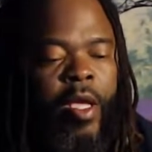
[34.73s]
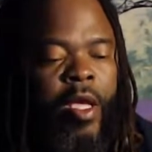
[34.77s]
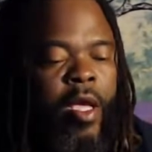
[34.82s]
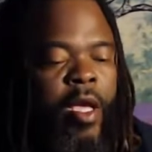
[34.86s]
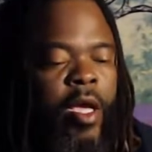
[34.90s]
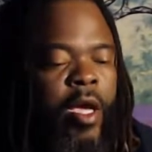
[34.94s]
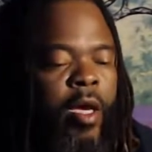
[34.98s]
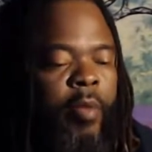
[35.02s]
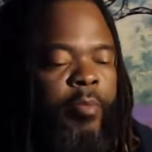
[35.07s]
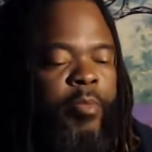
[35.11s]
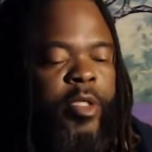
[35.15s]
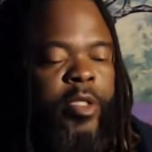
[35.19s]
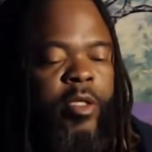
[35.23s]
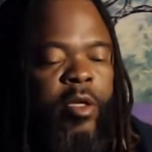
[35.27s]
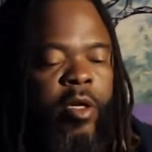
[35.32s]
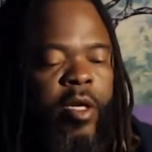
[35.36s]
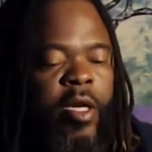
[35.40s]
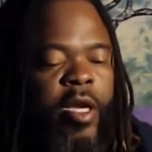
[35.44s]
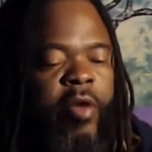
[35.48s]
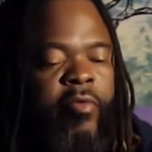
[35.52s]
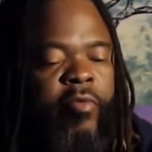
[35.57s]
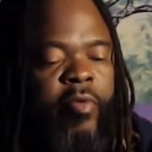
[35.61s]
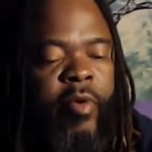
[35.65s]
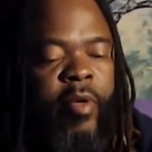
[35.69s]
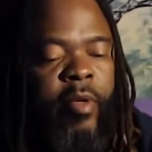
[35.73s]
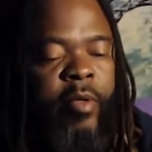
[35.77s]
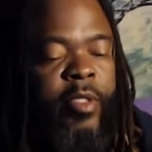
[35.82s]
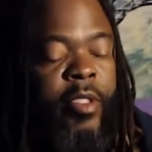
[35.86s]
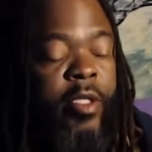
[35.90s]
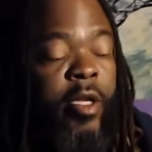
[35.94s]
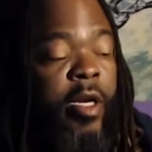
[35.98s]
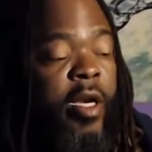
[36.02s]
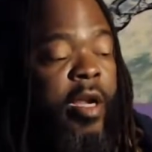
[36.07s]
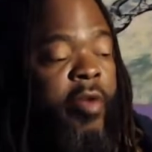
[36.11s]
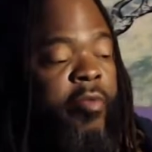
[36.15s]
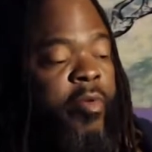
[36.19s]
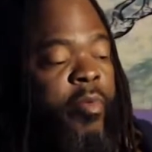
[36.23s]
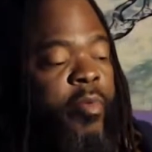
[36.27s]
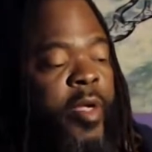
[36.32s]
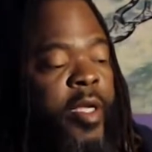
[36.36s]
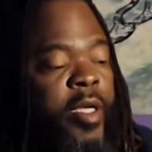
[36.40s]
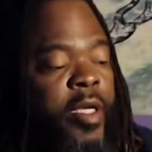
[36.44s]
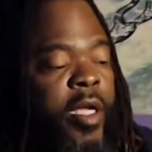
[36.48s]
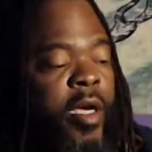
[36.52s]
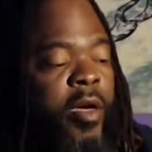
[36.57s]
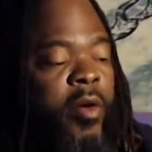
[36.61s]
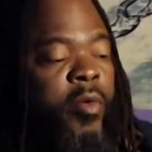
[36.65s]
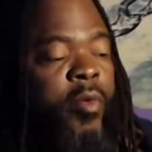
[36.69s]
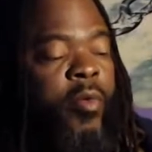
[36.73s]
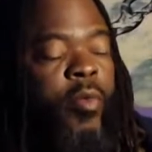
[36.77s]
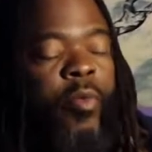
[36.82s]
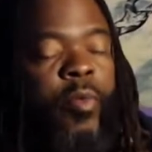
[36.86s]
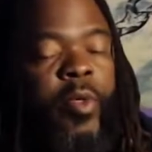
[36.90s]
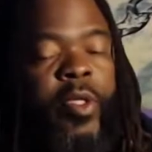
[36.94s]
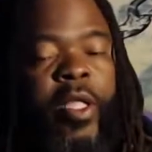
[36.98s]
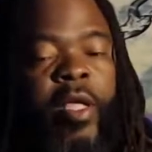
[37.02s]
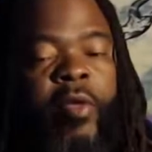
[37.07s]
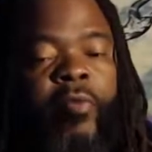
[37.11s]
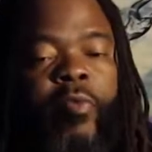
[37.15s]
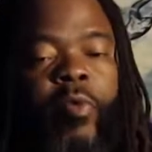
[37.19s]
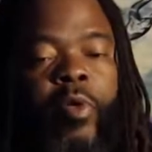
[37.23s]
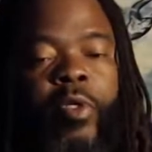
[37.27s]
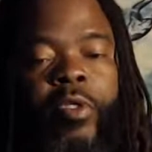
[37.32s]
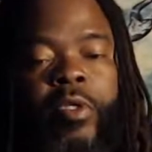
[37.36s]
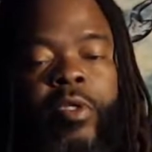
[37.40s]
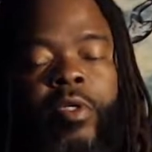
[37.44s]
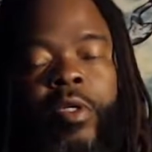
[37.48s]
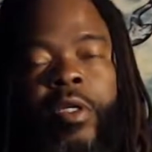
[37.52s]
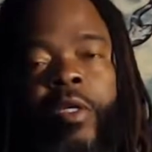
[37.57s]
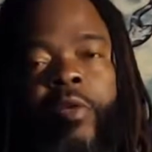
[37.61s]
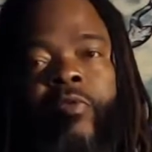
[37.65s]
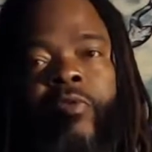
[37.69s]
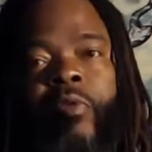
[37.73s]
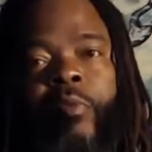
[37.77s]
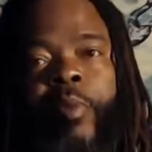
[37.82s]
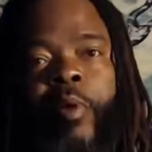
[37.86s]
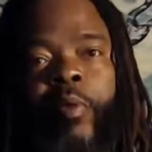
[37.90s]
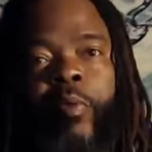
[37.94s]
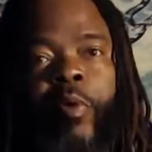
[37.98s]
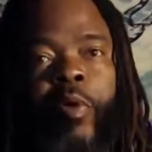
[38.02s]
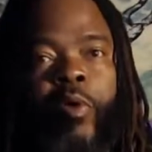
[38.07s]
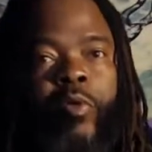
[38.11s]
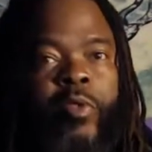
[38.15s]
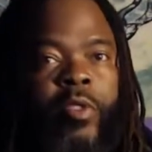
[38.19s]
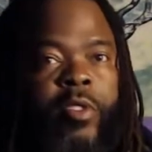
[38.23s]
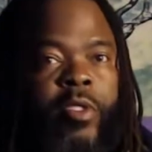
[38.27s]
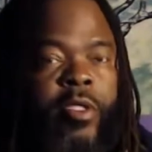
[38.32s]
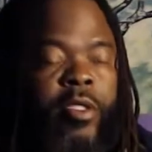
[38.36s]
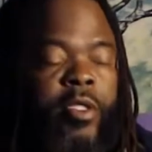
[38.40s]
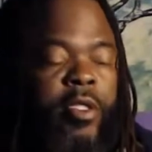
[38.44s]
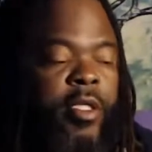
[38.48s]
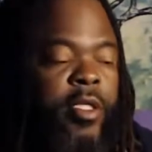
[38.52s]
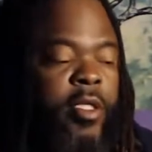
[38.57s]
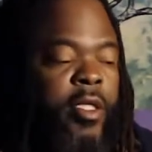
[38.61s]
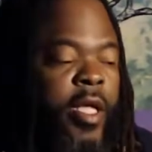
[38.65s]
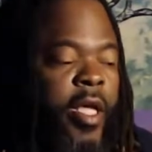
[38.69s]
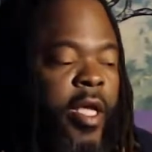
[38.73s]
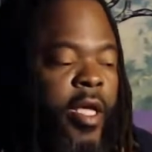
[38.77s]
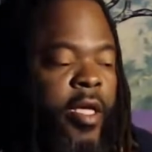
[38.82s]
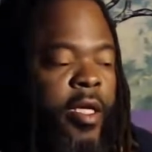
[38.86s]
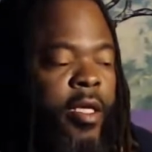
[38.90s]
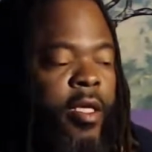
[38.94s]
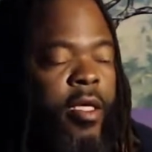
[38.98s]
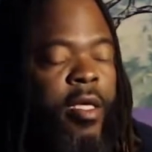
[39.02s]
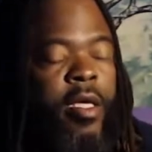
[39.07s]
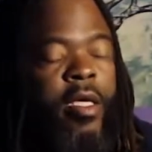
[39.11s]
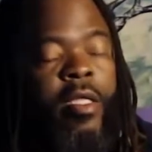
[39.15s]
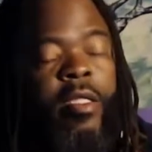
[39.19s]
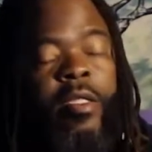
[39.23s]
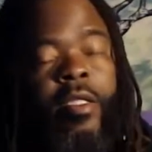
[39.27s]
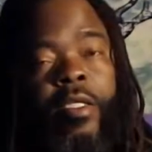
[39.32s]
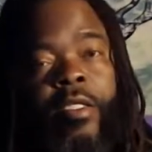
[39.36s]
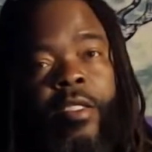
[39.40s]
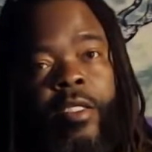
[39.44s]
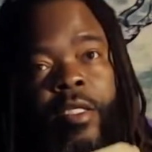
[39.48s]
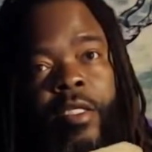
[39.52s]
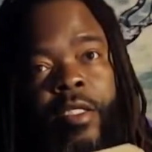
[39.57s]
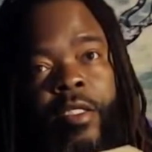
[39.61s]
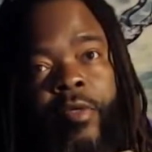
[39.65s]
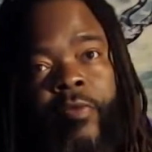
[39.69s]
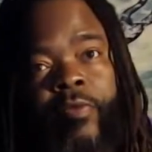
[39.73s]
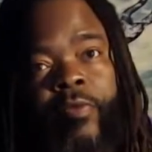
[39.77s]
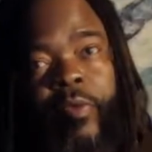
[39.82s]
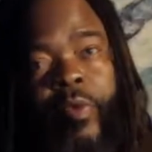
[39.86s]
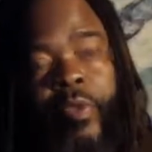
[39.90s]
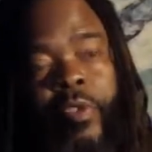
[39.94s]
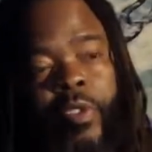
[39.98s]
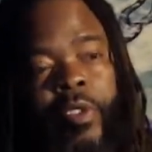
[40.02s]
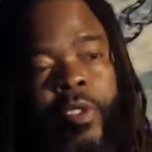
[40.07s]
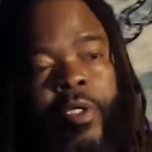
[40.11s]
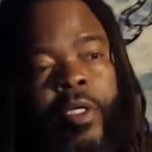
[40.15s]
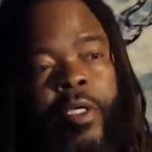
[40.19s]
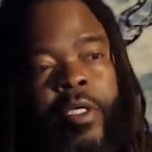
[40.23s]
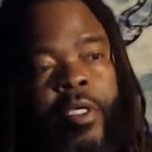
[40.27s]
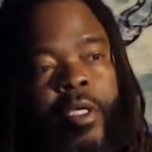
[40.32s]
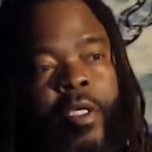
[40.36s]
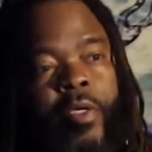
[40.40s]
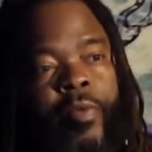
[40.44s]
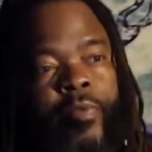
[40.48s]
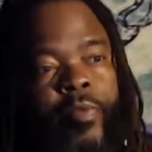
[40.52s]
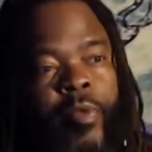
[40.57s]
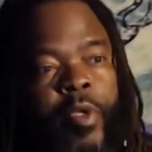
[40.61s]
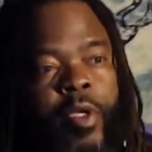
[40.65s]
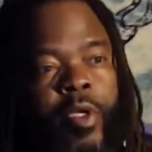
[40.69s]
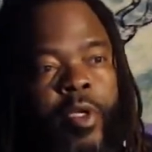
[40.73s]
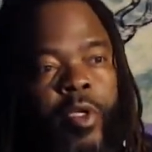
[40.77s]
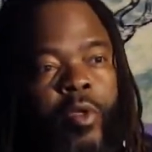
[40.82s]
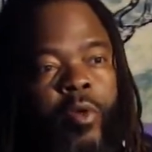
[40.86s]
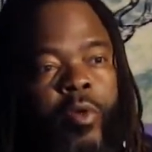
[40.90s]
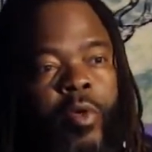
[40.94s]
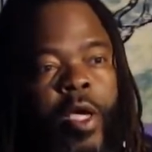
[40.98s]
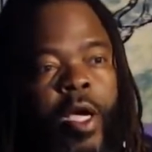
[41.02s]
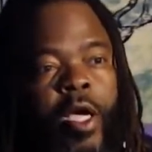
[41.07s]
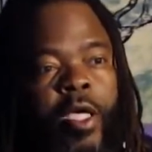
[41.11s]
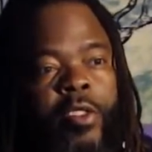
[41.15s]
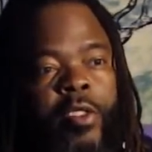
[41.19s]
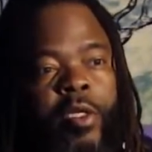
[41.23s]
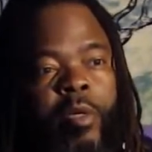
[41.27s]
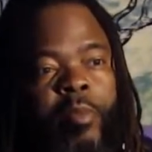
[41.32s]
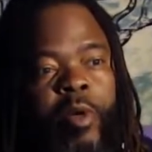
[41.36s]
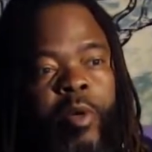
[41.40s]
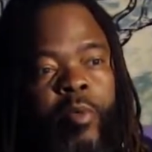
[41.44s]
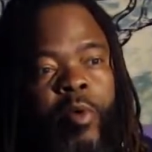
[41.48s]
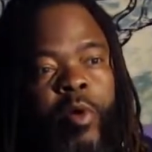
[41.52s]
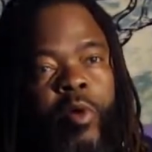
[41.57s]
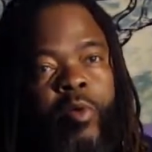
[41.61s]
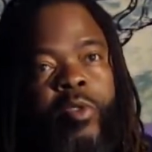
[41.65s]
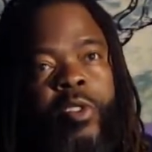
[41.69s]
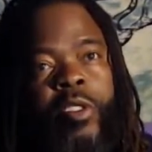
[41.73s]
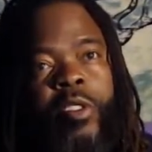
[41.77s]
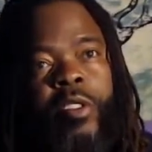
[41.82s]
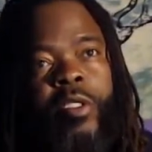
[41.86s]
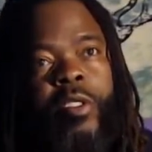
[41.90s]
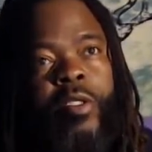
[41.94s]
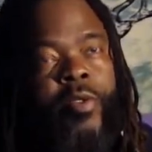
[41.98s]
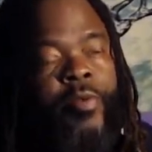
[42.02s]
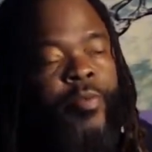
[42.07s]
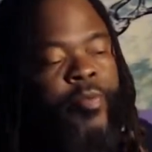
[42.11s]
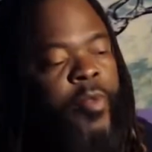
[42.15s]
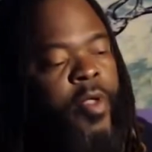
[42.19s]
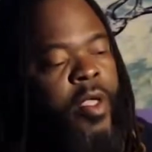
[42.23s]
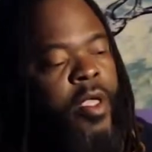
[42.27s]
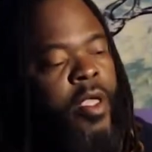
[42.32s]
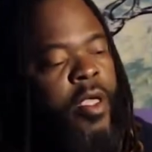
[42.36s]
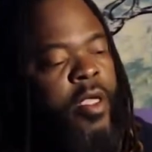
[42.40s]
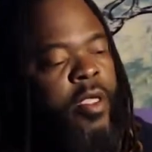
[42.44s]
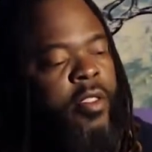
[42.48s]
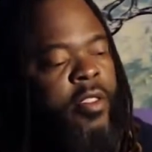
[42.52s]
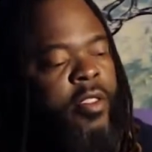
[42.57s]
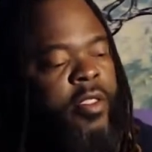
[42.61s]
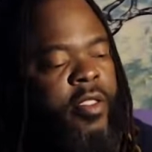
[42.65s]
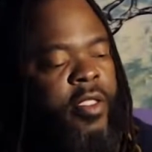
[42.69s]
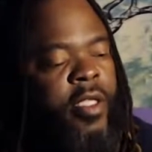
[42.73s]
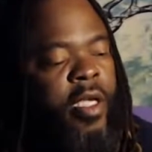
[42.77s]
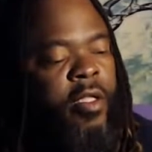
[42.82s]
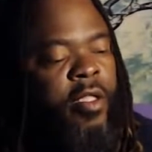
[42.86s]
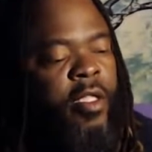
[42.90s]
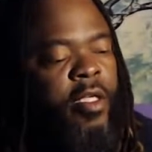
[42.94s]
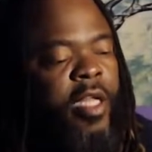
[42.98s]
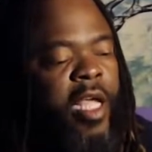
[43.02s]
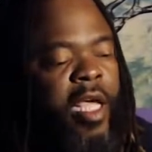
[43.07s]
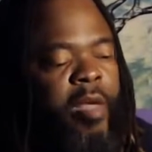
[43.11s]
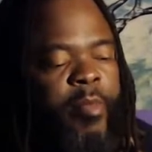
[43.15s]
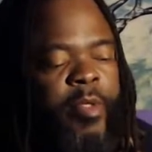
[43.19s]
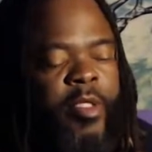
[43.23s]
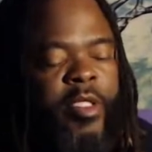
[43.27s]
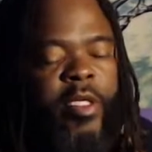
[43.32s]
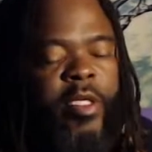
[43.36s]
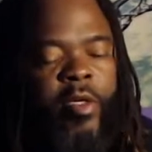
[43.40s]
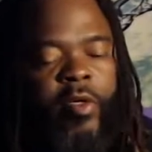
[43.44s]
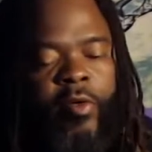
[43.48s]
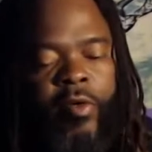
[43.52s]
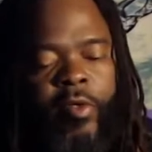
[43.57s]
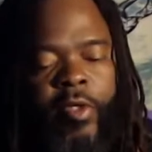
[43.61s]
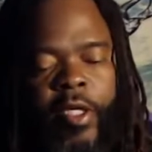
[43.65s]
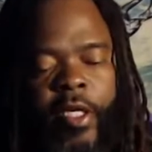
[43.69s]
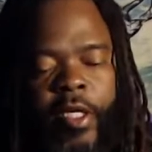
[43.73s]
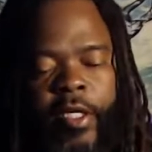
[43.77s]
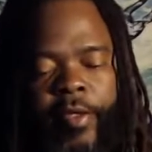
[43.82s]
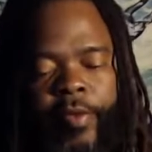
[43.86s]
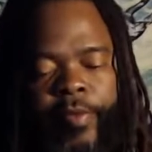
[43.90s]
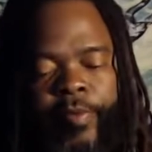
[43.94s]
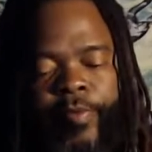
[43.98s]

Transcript: I'm gonna start every reading out with a fortune cookie for my roses. Today, this is the fortune cookie. You guys are my roses. This is out the Damon Tarot deck.